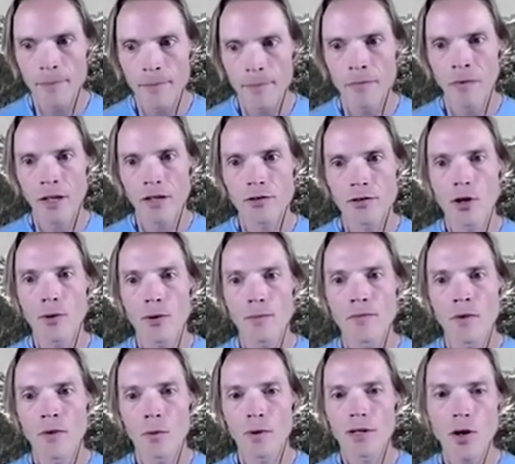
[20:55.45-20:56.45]
And so
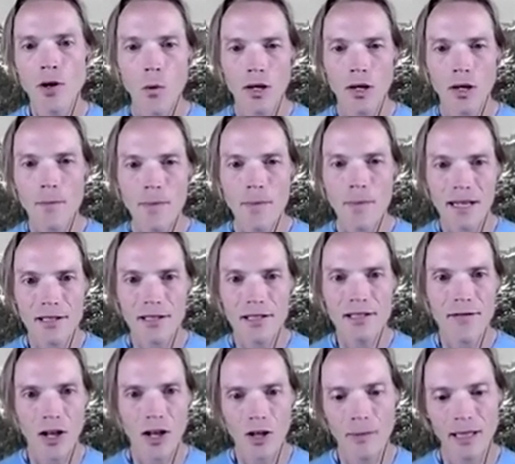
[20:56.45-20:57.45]
we don't want to mix
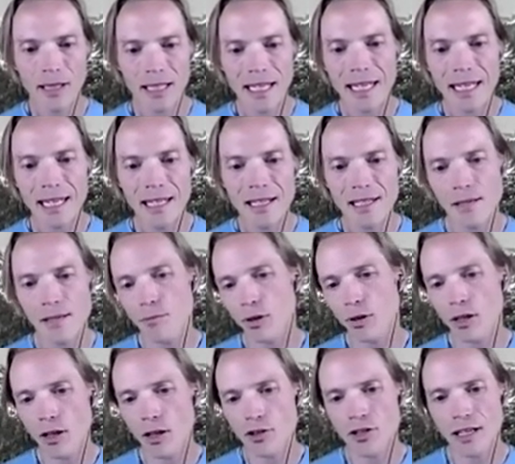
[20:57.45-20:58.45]
development keys and
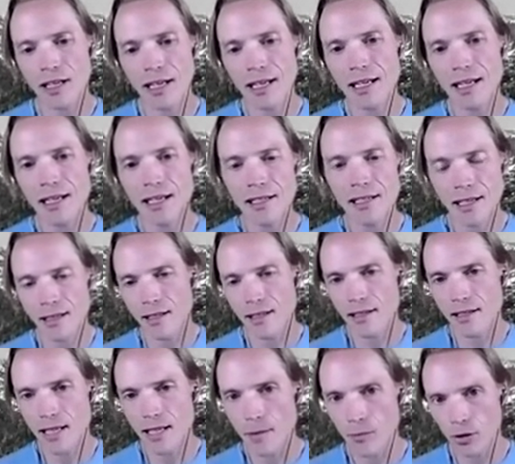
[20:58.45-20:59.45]
production keys in the
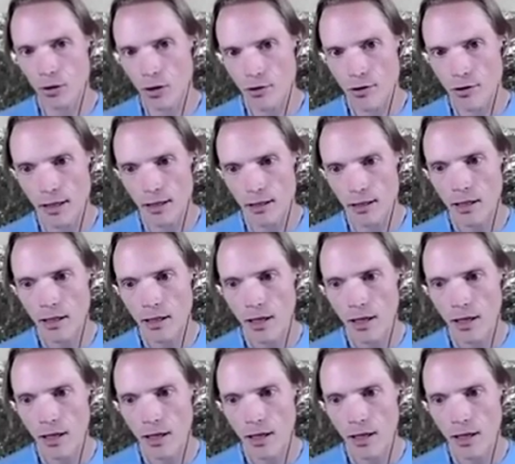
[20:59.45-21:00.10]
same project.